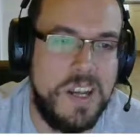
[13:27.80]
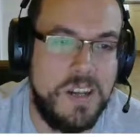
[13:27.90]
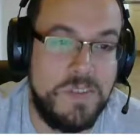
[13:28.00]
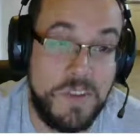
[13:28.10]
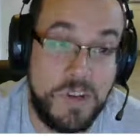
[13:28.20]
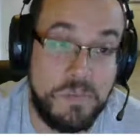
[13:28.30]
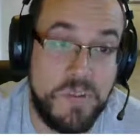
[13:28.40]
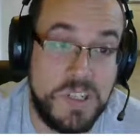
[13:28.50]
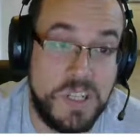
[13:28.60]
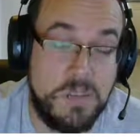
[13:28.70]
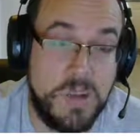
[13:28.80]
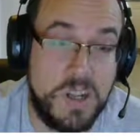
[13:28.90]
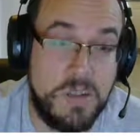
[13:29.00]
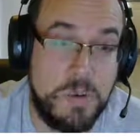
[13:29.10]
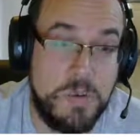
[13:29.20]
Very good price at
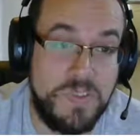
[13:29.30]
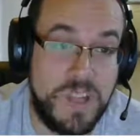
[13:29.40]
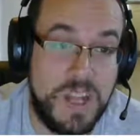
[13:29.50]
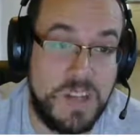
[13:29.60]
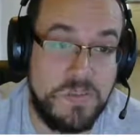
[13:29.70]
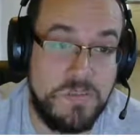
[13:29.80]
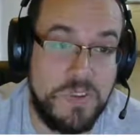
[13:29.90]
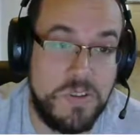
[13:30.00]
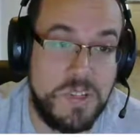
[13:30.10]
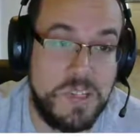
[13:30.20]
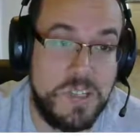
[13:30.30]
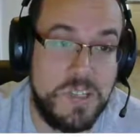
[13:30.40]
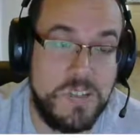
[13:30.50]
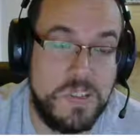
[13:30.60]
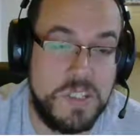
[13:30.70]
the moment for that actual
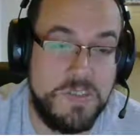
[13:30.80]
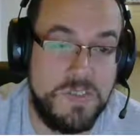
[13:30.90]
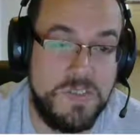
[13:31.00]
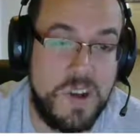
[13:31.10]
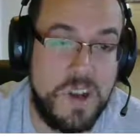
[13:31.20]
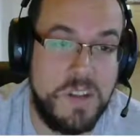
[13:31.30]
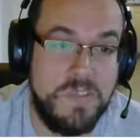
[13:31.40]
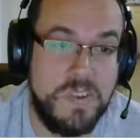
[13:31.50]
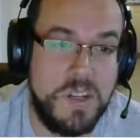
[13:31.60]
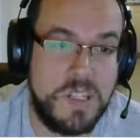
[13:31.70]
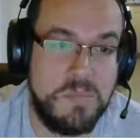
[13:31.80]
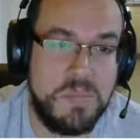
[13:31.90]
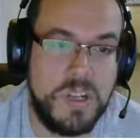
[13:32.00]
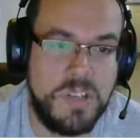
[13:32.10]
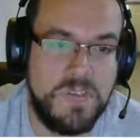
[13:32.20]
processor, 275.
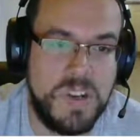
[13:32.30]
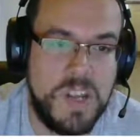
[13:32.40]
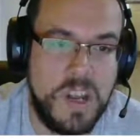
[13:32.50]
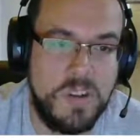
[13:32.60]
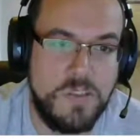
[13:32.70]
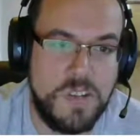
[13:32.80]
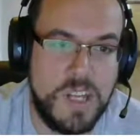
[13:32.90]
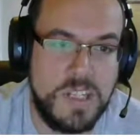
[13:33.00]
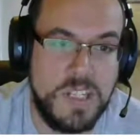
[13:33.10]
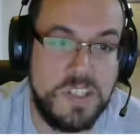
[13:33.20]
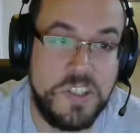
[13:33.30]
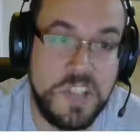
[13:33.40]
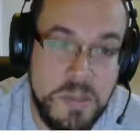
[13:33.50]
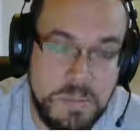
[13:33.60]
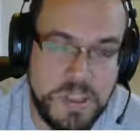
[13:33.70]
Sometimes the 3800X is
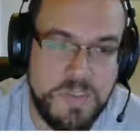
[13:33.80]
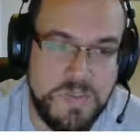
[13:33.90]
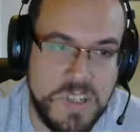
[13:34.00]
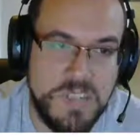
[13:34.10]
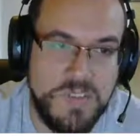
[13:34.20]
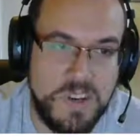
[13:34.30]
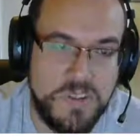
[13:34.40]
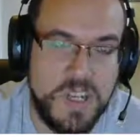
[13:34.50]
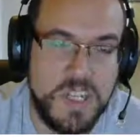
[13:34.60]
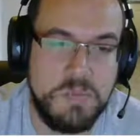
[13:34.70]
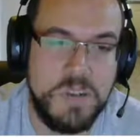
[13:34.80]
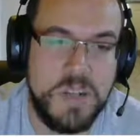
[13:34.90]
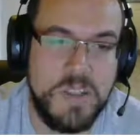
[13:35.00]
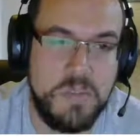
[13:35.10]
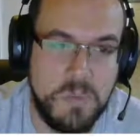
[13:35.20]
cheaper than the 3700X, but
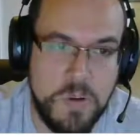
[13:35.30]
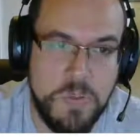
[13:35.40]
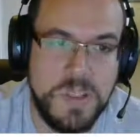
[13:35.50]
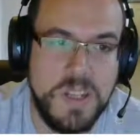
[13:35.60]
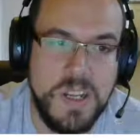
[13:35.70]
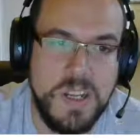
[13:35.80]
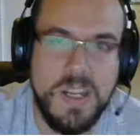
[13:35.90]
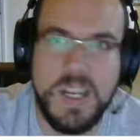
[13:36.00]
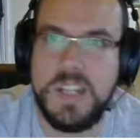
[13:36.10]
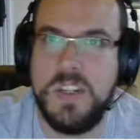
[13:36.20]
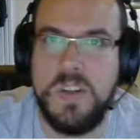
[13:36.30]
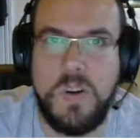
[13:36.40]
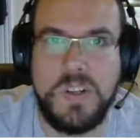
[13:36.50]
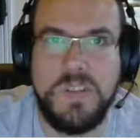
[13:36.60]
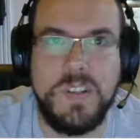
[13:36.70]
at the moment it's
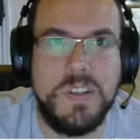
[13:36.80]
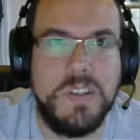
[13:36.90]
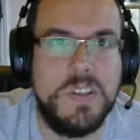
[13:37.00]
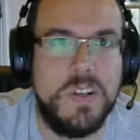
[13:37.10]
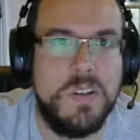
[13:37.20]
not. If I show